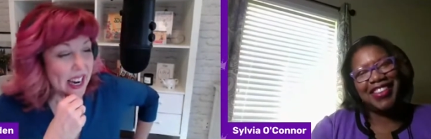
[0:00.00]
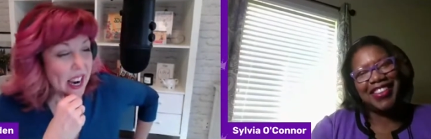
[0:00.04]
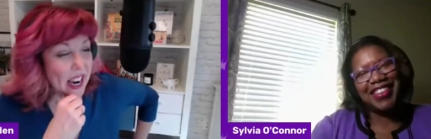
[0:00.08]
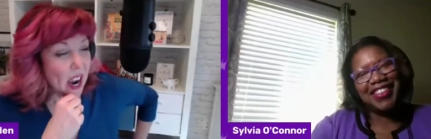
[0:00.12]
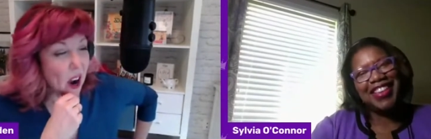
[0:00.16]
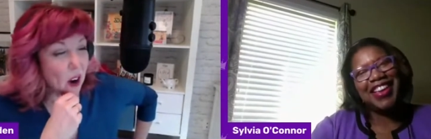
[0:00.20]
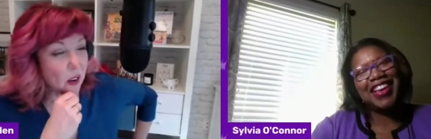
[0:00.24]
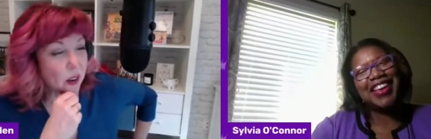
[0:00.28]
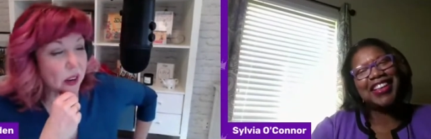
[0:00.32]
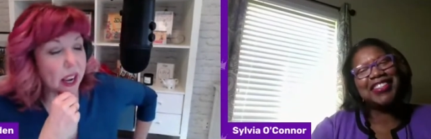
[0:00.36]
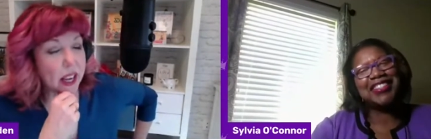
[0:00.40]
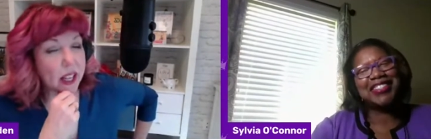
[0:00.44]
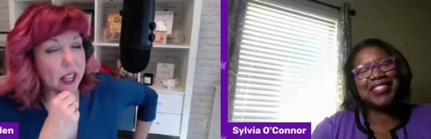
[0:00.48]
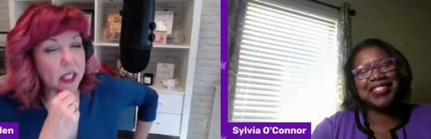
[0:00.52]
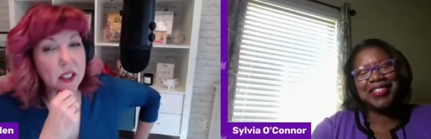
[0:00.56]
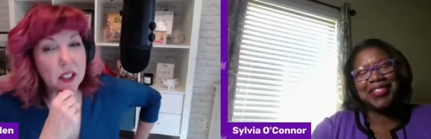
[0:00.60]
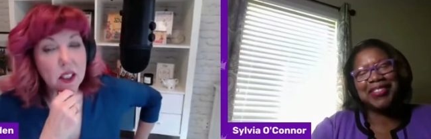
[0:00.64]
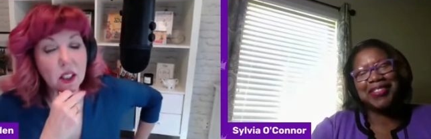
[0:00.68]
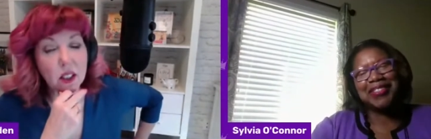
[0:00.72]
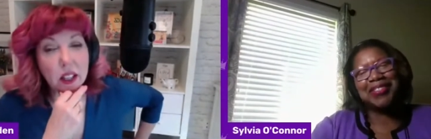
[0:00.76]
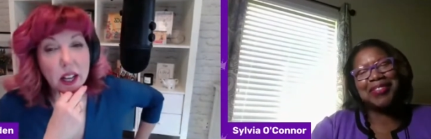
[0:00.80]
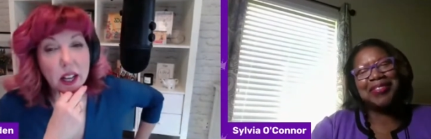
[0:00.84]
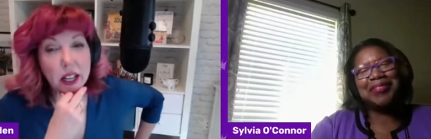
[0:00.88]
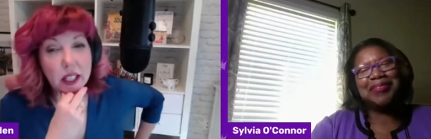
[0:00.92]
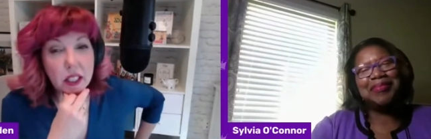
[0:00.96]
Speaker 1: Yes. Okay, so
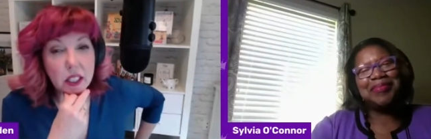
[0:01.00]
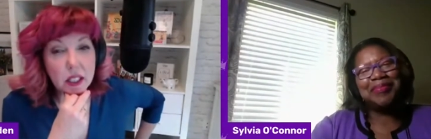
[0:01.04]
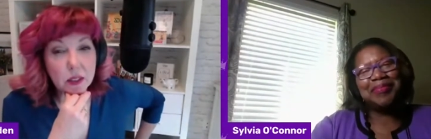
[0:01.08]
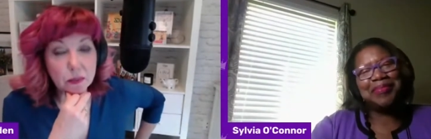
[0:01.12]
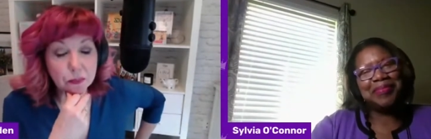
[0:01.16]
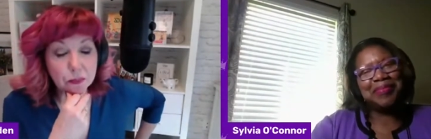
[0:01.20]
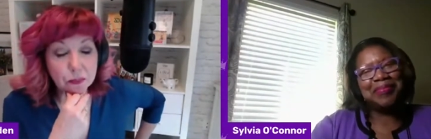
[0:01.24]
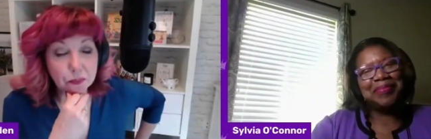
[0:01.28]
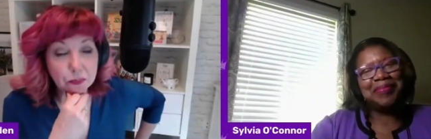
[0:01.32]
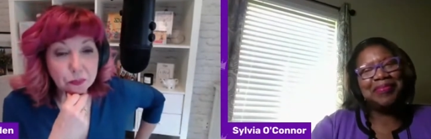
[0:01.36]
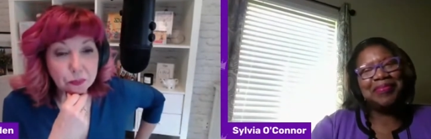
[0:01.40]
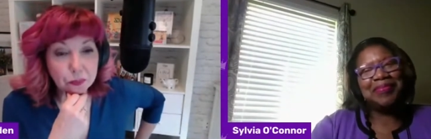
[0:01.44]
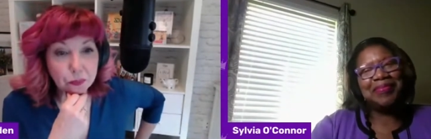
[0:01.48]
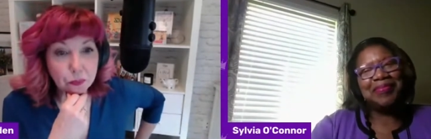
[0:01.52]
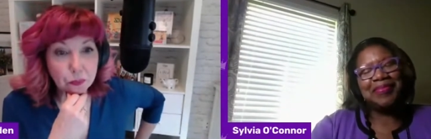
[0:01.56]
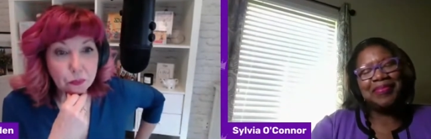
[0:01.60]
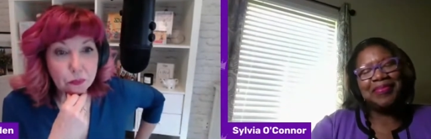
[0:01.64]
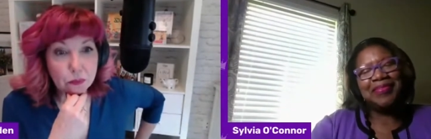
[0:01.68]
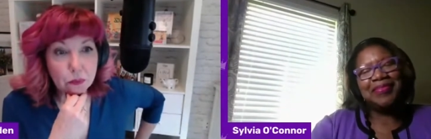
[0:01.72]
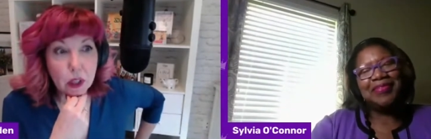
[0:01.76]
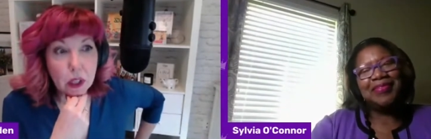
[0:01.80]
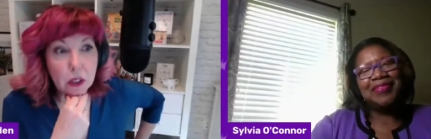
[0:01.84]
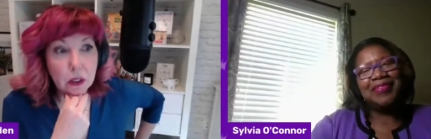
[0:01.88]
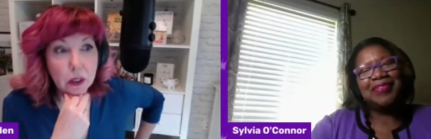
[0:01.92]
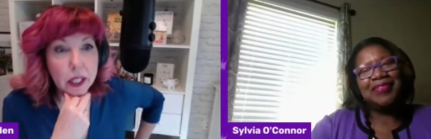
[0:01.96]
let's
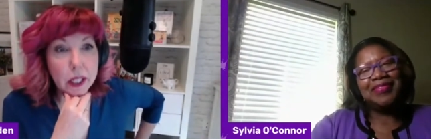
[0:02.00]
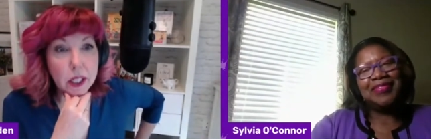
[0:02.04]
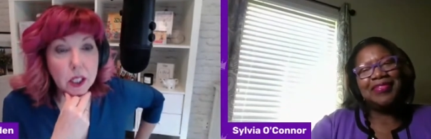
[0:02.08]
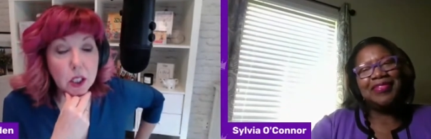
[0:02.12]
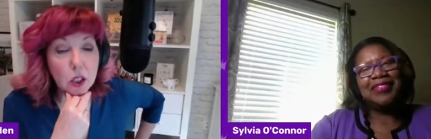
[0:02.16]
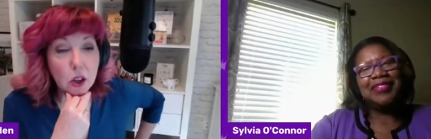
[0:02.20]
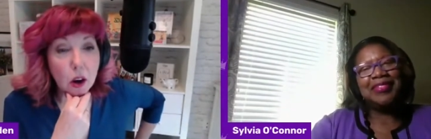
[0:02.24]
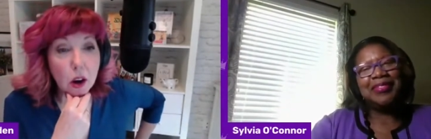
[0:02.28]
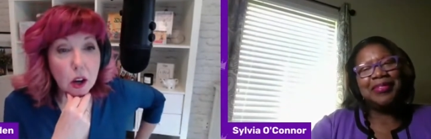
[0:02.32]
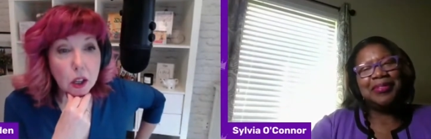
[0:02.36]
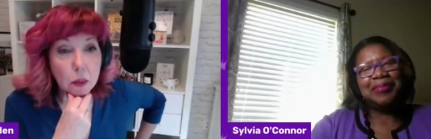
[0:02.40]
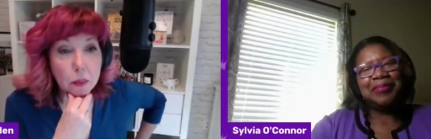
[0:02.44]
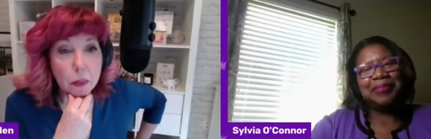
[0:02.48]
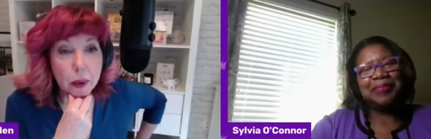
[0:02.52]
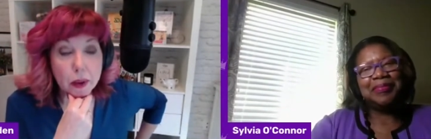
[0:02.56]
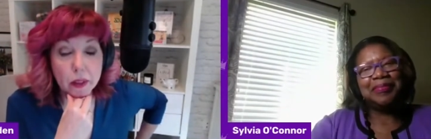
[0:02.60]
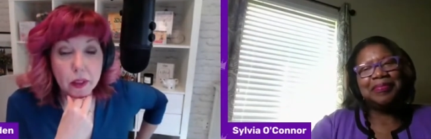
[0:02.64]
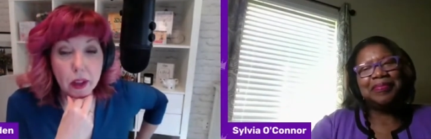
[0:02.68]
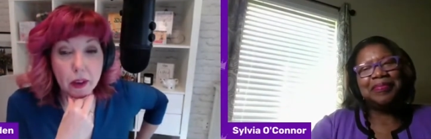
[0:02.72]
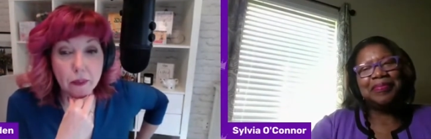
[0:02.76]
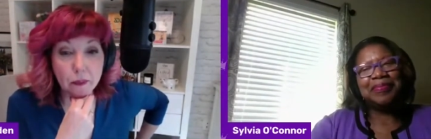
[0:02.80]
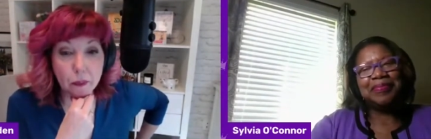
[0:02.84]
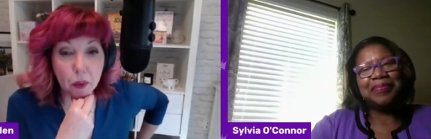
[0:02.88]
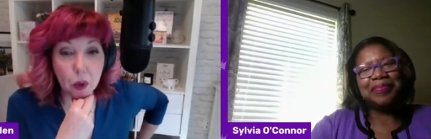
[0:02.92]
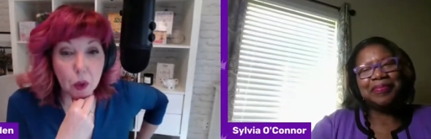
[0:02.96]
let's talk about
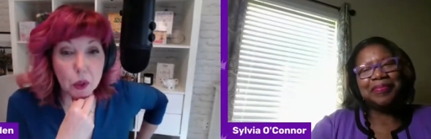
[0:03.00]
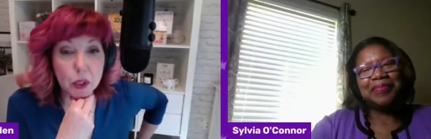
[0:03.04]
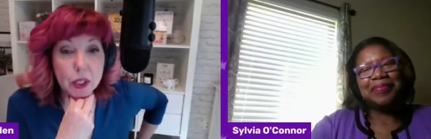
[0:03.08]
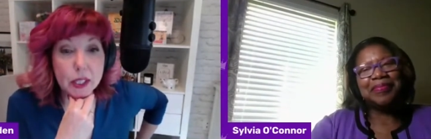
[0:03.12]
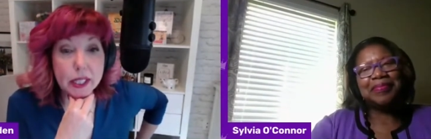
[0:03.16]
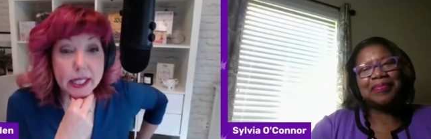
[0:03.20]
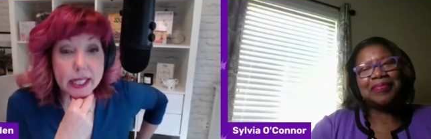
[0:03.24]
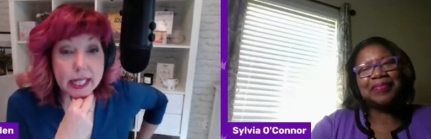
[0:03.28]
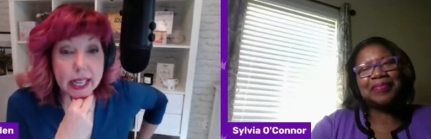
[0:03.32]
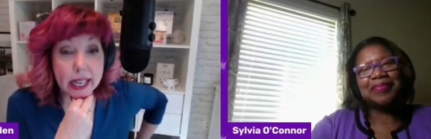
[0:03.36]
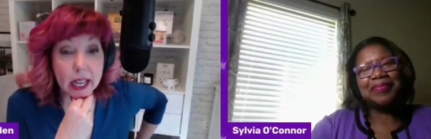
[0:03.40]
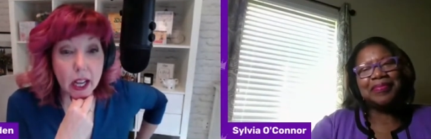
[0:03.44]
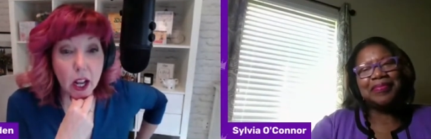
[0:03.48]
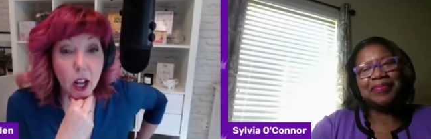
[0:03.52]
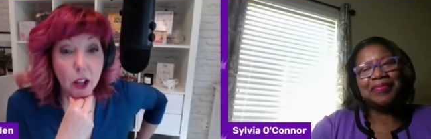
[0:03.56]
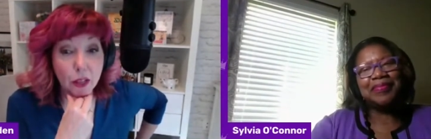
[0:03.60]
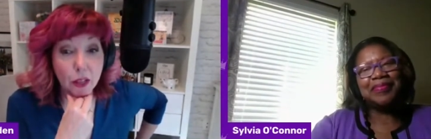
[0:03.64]
that first